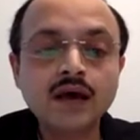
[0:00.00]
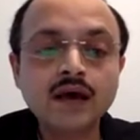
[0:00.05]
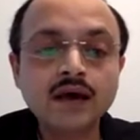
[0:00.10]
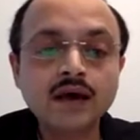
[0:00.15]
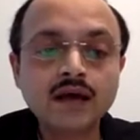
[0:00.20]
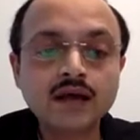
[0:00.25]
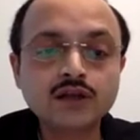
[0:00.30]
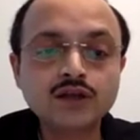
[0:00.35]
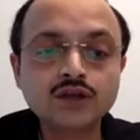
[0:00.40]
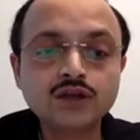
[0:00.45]

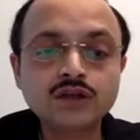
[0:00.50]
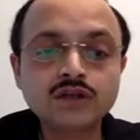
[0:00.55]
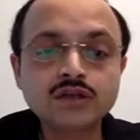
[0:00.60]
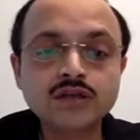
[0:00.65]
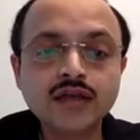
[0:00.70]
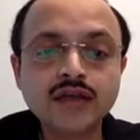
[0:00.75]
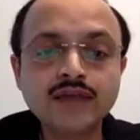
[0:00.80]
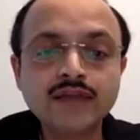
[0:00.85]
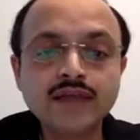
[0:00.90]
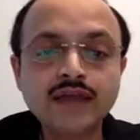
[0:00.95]
cultures.
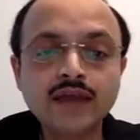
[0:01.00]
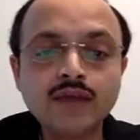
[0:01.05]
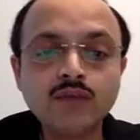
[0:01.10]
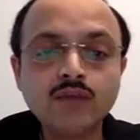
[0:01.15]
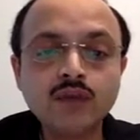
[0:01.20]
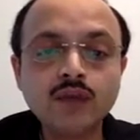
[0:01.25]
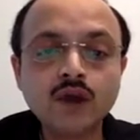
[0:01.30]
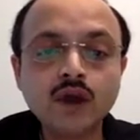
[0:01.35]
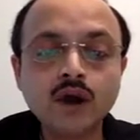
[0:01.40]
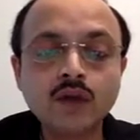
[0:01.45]
And then
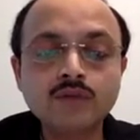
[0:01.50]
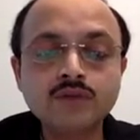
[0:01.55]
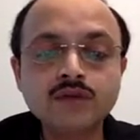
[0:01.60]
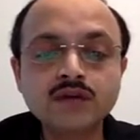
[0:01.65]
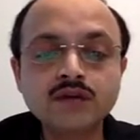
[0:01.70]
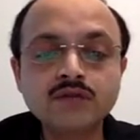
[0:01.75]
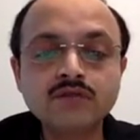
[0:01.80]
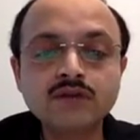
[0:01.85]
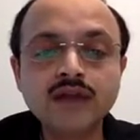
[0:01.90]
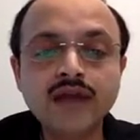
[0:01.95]
we
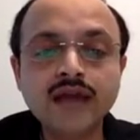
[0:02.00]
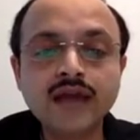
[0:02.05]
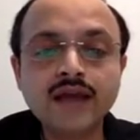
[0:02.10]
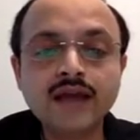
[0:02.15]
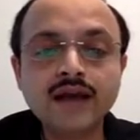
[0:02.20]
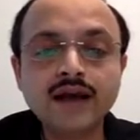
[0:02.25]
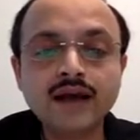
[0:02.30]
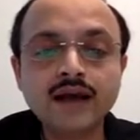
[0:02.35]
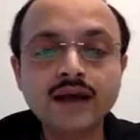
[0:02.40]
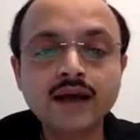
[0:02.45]
observed
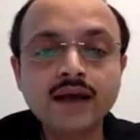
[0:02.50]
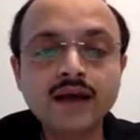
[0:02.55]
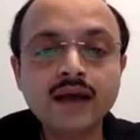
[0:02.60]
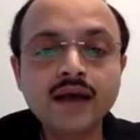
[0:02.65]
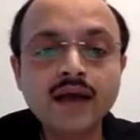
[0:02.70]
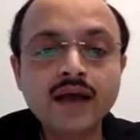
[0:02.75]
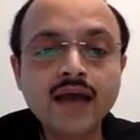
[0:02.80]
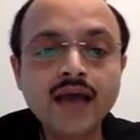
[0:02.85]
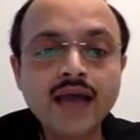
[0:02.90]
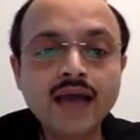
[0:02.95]
at
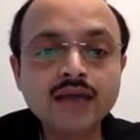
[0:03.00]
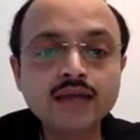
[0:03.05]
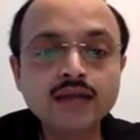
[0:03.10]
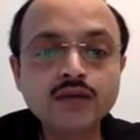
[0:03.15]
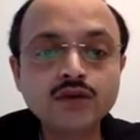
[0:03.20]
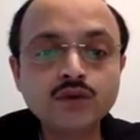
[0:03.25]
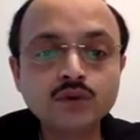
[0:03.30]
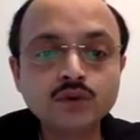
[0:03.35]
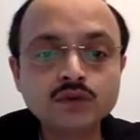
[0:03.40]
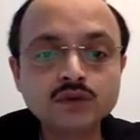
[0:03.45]
a
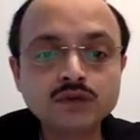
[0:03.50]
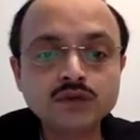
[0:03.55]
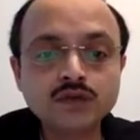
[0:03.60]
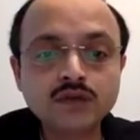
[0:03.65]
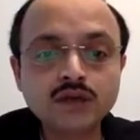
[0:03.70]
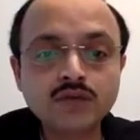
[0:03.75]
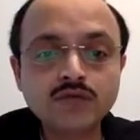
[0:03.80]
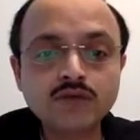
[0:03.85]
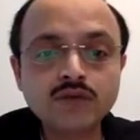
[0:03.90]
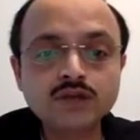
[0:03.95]
dose
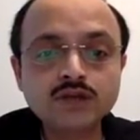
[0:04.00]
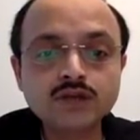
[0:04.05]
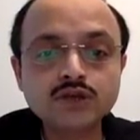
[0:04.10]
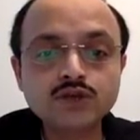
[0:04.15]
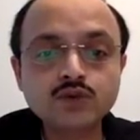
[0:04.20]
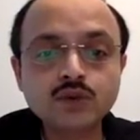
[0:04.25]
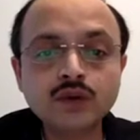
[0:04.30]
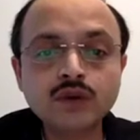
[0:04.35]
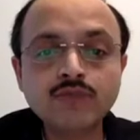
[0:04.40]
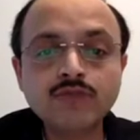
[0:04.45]
which is
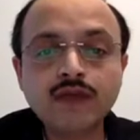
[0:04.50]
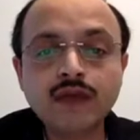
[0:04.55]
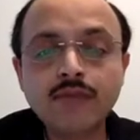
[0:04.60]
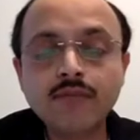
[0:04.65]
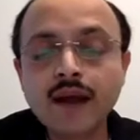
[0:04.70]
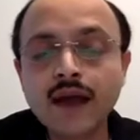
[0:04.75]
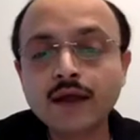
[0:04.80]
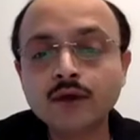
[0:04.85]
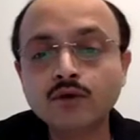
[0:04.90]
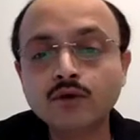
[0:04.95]
25
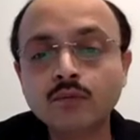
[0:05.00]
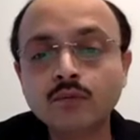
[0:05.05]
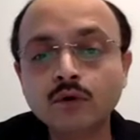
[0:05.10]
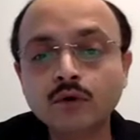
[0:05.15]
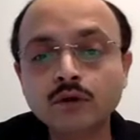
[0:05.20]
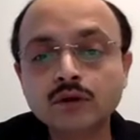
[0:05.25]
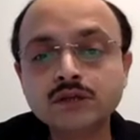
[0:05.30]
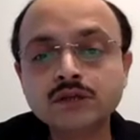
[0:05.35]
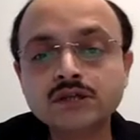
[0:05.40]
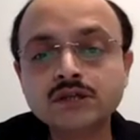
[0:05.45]

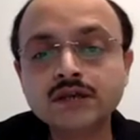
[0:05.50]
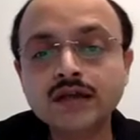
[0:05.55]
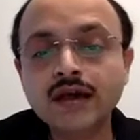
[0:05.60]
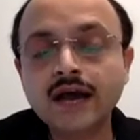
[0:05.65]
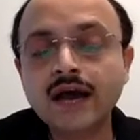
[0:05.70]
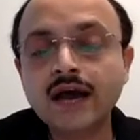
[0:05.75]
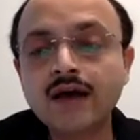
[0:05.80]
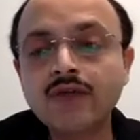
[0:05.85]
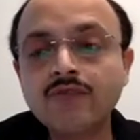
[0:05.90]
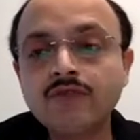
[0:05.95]
micromoles,
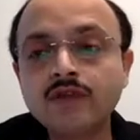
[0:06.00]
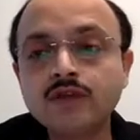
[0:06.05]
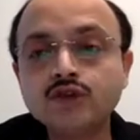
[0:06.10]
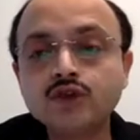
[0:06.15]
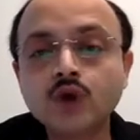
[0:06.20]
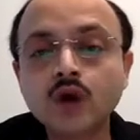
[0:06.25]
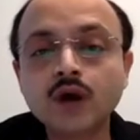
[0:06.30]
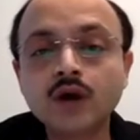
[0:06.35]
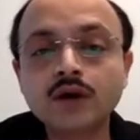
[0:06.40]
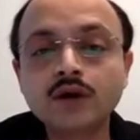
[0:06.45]
we
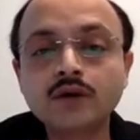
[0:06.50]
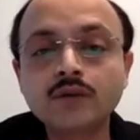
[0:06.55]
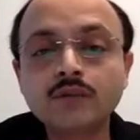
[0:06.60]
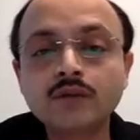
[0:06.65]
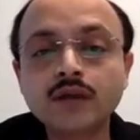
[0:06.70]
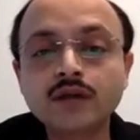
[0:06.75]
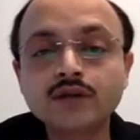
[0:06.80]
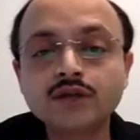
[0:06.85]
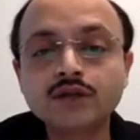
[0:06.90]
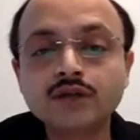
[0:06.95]
saw
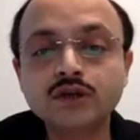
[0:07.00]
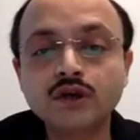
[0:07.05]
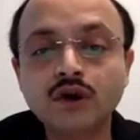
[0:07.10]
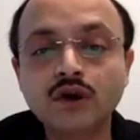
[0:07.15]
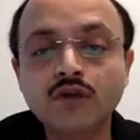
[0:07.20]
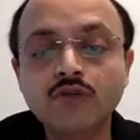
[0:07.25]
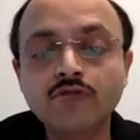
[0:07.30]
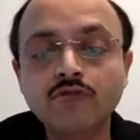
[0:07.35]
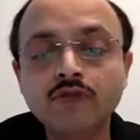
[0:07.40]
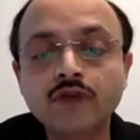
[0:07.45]
repression
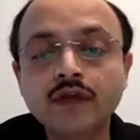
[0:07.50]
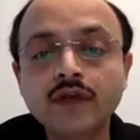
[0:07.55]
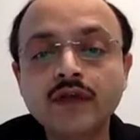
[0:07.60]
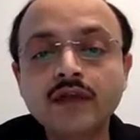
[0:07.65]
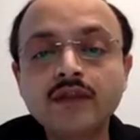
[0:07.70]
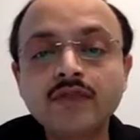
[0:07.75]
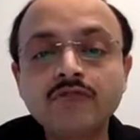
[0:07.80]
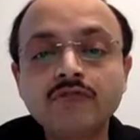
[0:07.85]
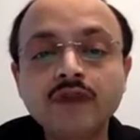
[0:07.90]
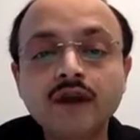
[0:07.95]
of
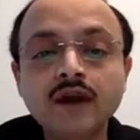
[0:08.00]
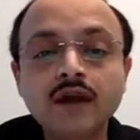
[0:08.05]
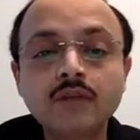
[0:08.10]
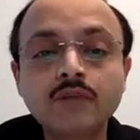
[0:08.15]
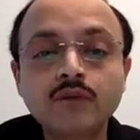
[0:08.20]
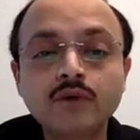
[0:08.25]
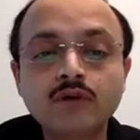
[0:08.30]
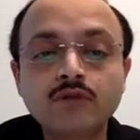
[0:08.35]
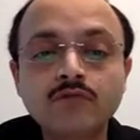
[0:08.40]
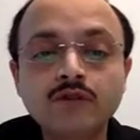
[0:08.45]
the fungal
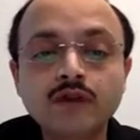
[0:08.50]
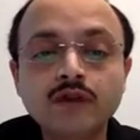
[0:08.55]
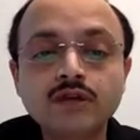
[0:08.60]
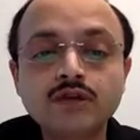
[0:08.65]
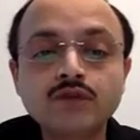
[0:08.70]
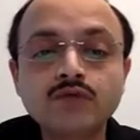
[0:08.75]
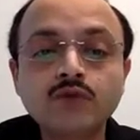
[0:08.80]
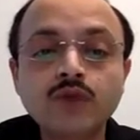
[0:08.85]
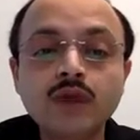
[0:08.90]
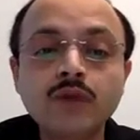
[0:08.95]

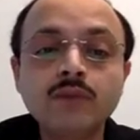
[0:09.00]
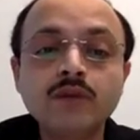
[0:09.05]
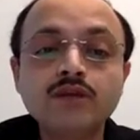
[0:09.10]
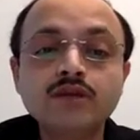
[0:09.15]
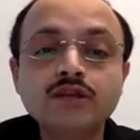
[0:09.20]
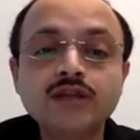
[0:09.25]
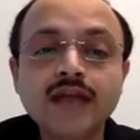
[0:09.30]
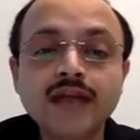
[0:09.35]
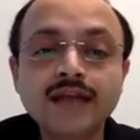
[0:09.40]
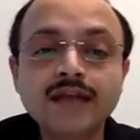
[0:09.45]
proliferation, very
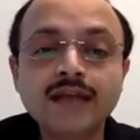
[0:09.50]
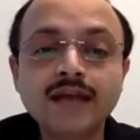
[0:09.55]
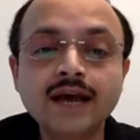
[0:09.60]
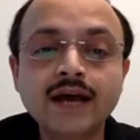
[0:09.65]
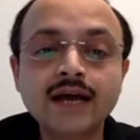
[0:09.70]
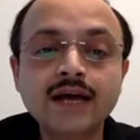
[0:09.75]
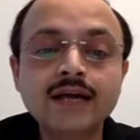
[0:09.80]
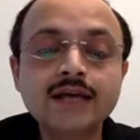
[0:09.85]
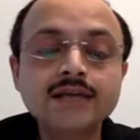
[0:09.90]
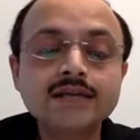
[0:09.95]
much like
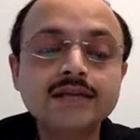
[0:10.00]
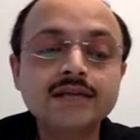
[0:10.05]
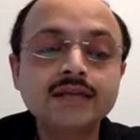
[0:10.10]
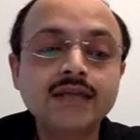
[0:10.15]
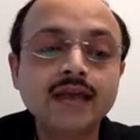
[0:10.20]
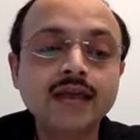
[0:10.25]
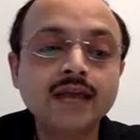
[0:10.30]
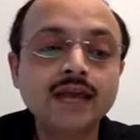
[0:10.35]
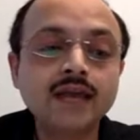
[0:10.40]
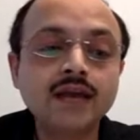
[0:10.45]
the
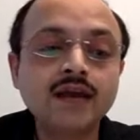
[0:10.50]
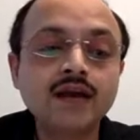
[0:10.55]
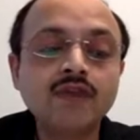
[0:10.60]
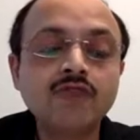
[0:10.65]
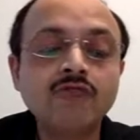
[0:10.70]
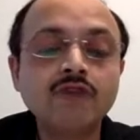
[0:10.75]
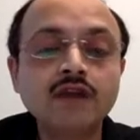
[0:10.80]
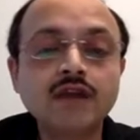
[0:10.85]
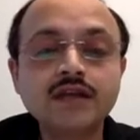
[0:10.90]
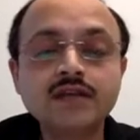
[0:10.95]
synthetic
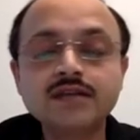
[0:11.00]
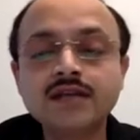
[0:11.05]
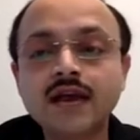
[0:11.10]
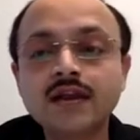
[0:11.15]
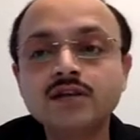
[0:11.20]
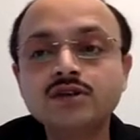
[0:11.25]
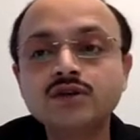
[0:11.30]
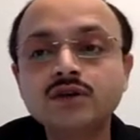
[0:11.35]
fungicide.